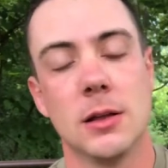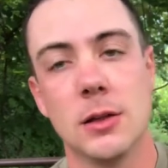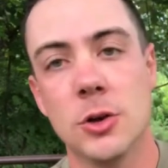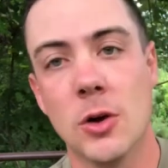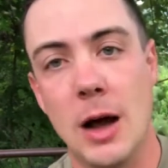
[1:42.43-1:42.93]

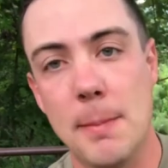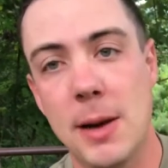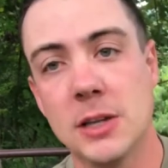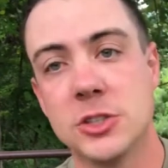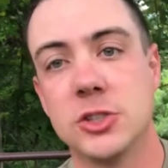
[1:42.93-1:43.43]
you know, I
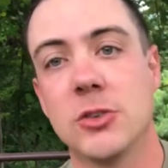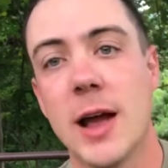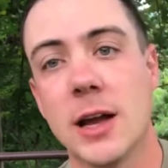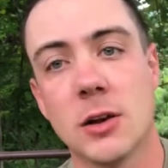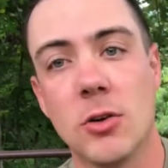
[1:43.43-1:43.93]
might just
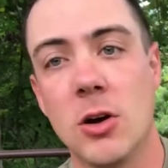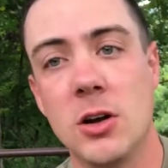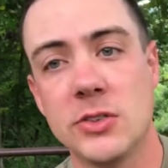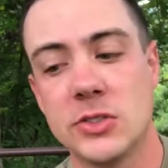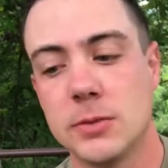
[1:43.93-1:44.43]
drag it
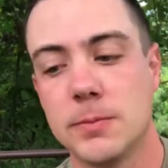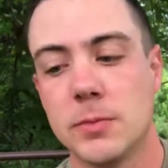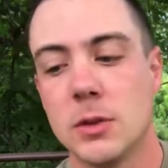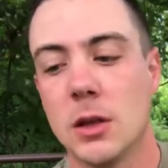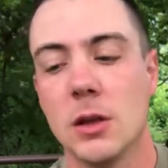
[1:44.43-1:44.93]
across.
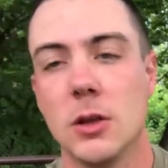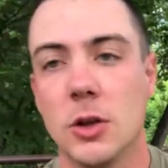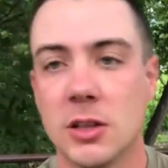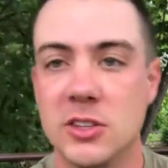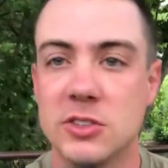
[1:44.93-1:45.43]
You
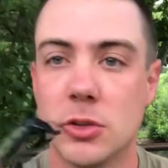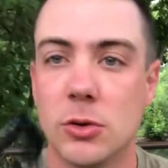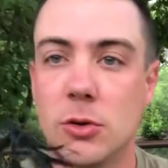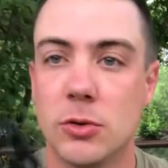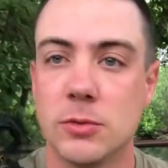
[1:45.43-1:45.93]
got these
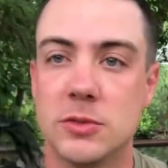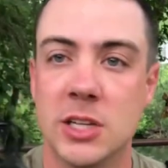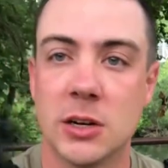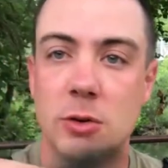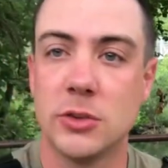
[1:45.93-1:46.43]
little
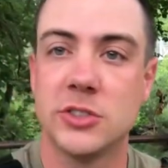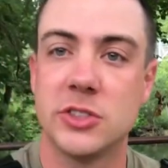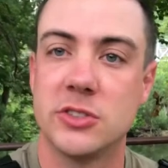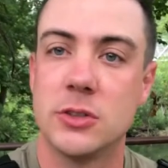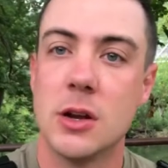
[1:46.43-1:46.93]
tentacles
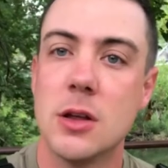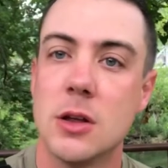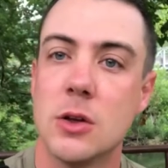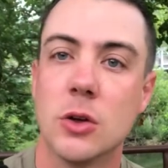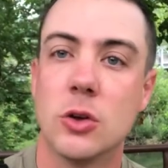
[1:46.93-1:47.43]
just
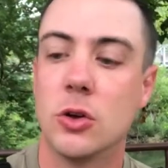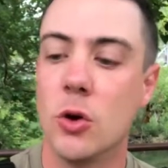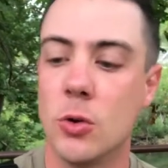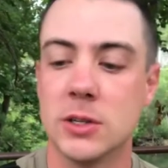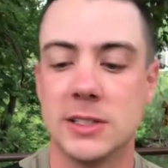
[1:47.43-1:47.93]

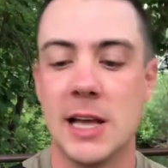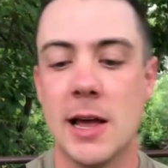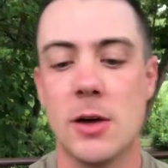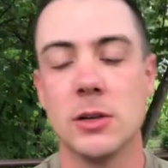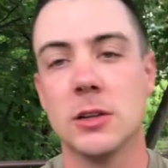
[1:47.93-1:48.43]
going to
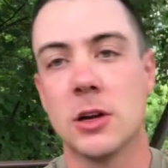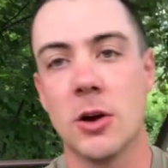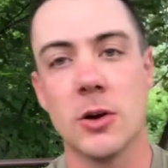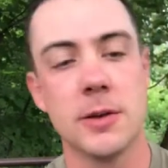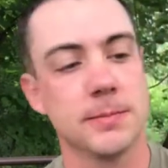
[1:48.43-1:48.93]
town in the
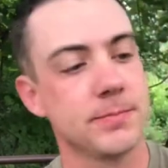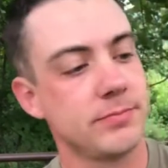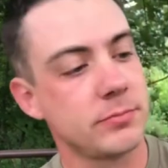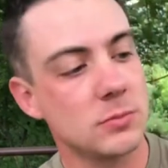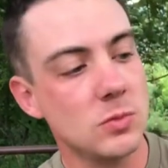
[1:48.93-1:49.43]
current.
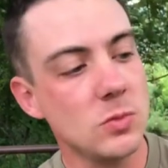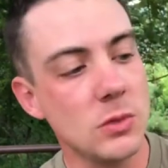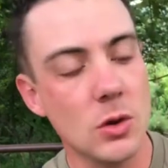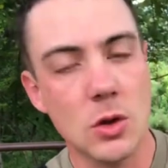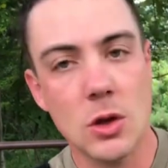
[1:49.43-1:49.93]

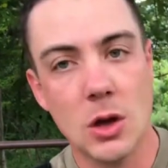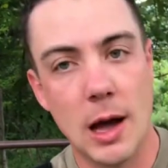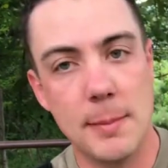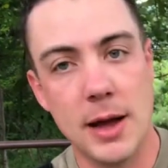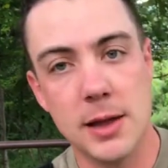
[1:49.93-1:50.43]
I
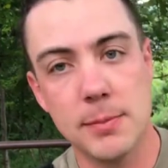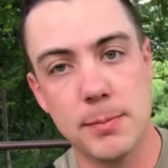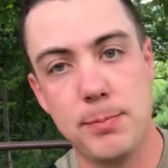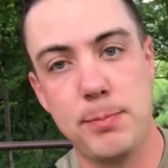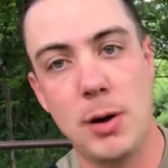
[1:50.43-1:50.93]
might
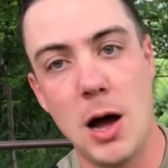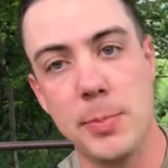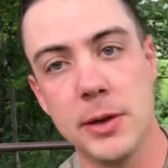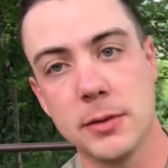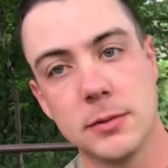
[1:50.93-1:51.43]
pop it.